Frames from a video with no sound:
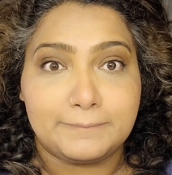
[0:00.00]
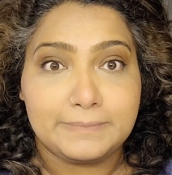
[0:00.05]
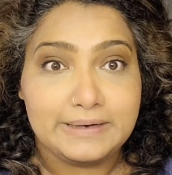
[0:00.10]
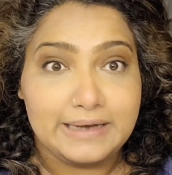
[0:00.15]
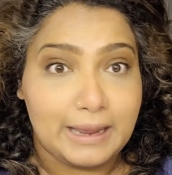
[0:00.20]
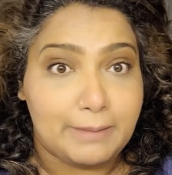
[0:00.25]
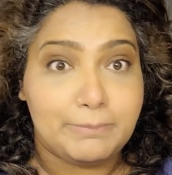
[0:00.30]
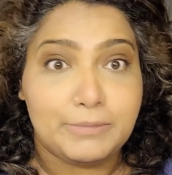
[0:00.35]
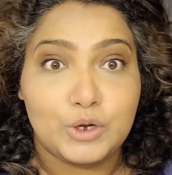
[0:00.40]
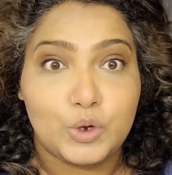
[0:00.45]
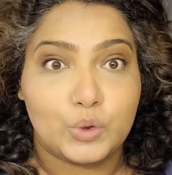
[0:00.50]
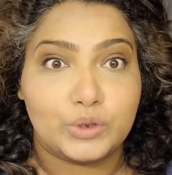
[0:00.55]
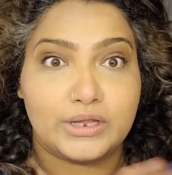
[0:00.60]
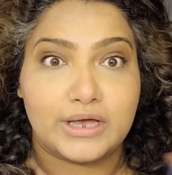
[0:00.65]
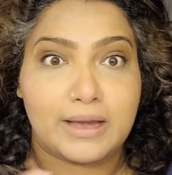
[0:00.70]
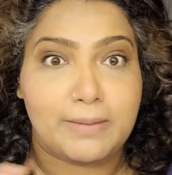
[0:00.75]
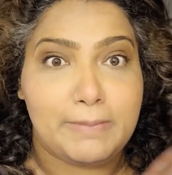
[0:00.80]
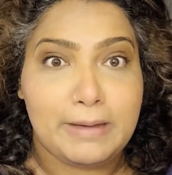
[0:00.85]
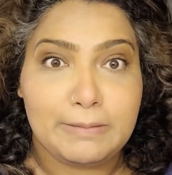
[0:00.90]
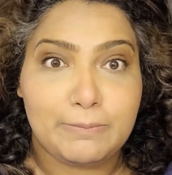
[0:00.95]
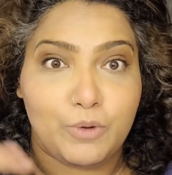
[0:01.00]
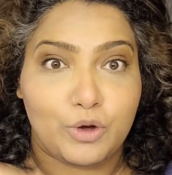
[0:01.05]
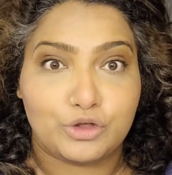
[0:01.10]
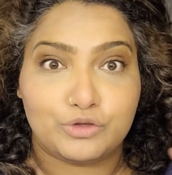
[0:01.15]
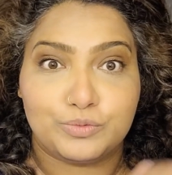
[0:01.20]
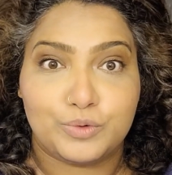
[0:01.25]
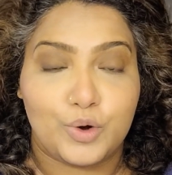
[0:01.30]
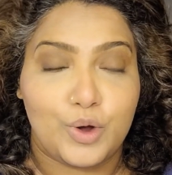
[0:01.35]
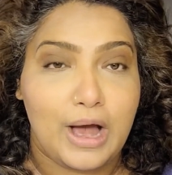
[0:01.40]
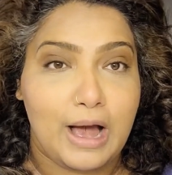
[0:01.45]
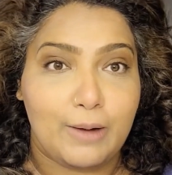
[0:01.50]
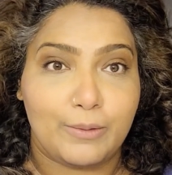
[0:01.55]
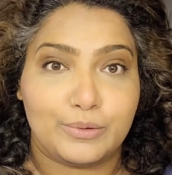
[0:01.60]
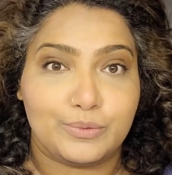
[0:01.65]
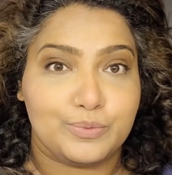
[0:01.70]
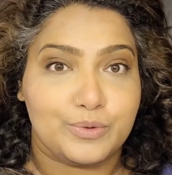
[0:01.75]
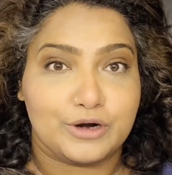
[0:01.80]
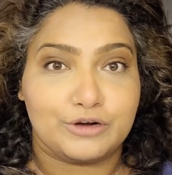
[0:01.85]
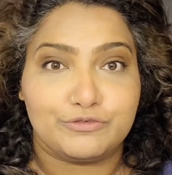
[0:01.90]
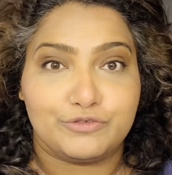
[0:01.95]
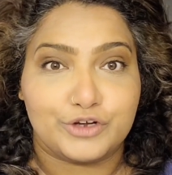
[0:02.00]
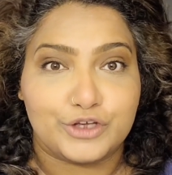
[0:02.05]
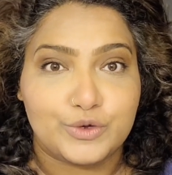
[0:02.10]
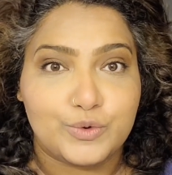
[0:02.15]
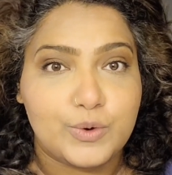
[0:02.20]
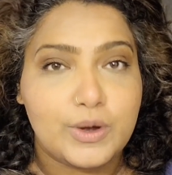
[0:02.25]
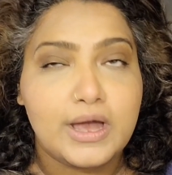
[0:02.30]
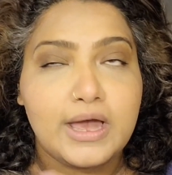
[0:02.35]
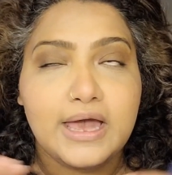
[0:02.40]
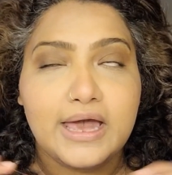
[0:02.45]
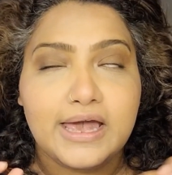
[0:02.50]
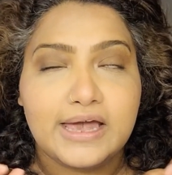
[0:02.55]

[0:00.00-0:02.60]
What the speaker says: let me know in the comment box below how it worked for you.